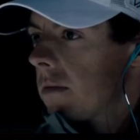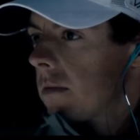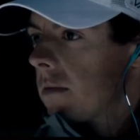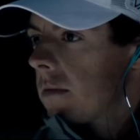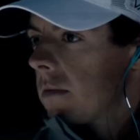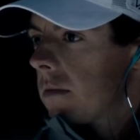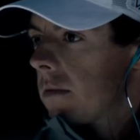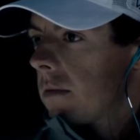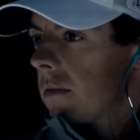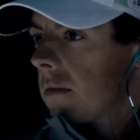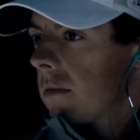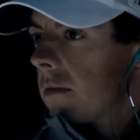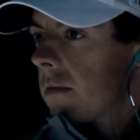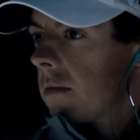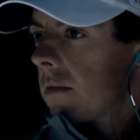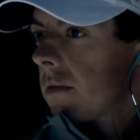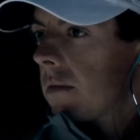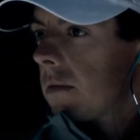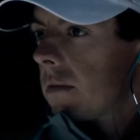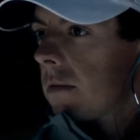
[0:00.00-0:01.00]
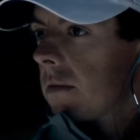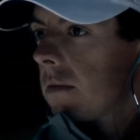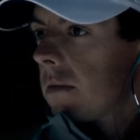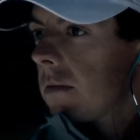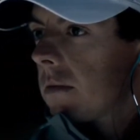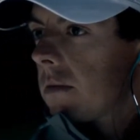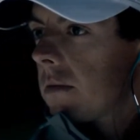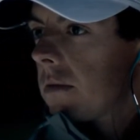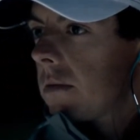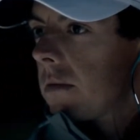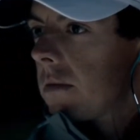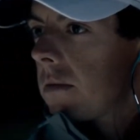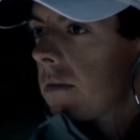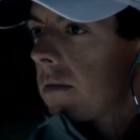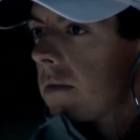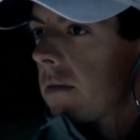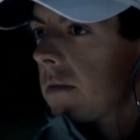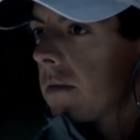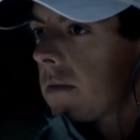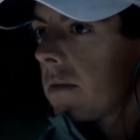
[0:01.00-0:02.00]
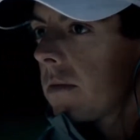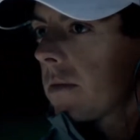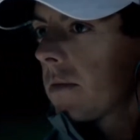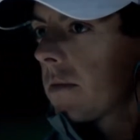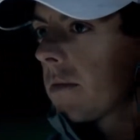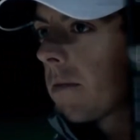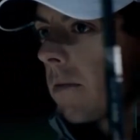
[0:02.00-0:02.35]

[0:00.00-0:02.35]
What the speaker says: (silence)